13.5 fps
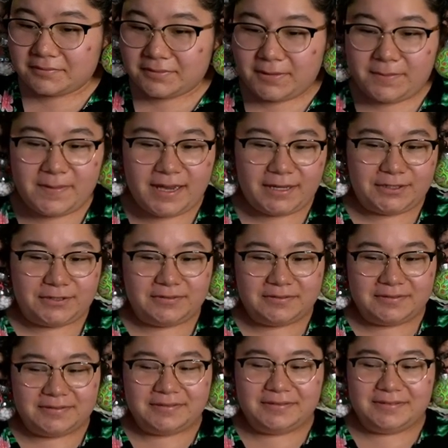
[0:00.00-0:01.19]
Imagine.
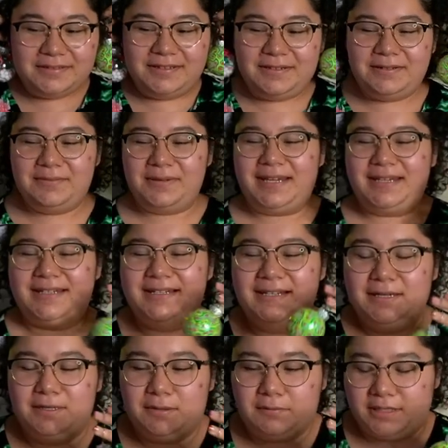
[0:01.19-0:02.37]

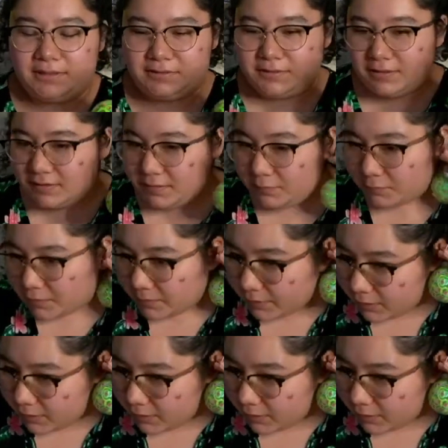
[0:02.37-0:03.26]
wait, do these even fit in my